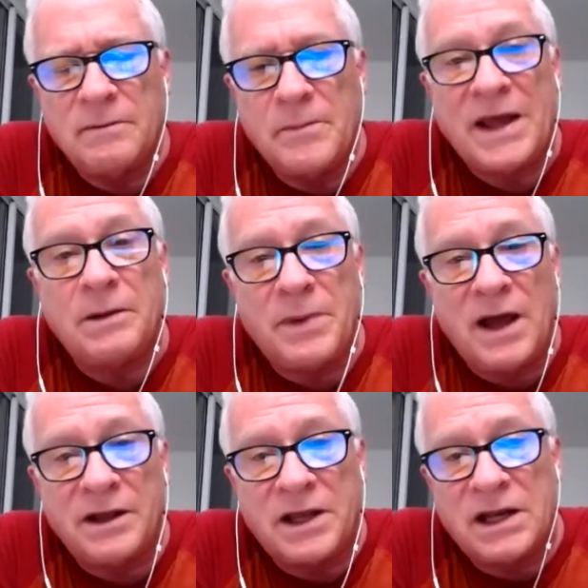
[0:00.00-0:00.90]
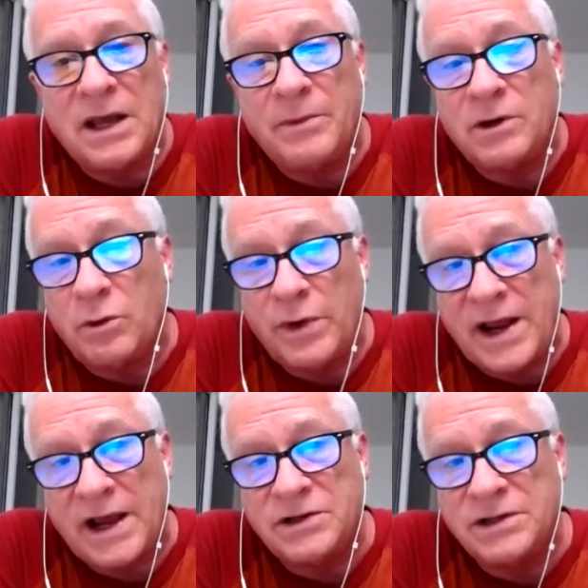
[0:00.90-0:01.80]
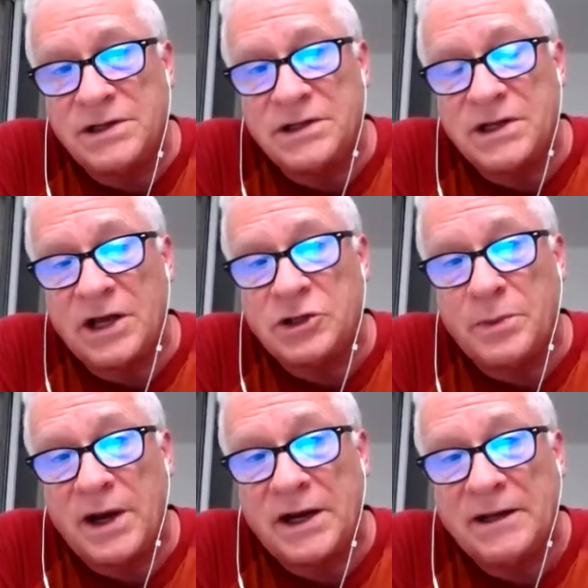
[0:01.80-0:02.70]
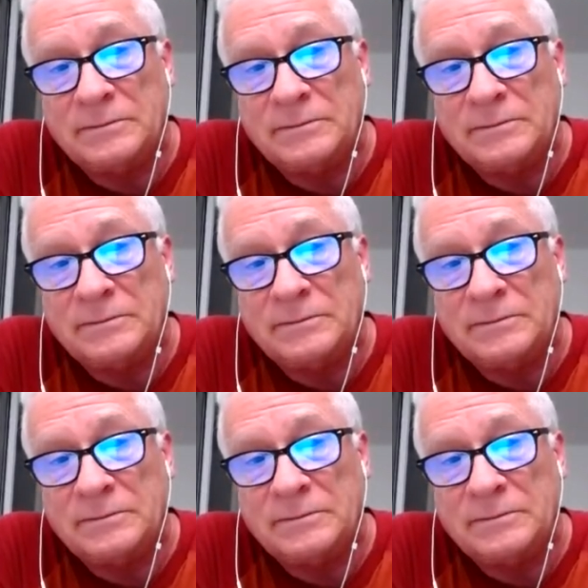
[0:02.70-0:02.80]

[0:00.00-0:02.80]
metabolic and chemical reactions inside your body.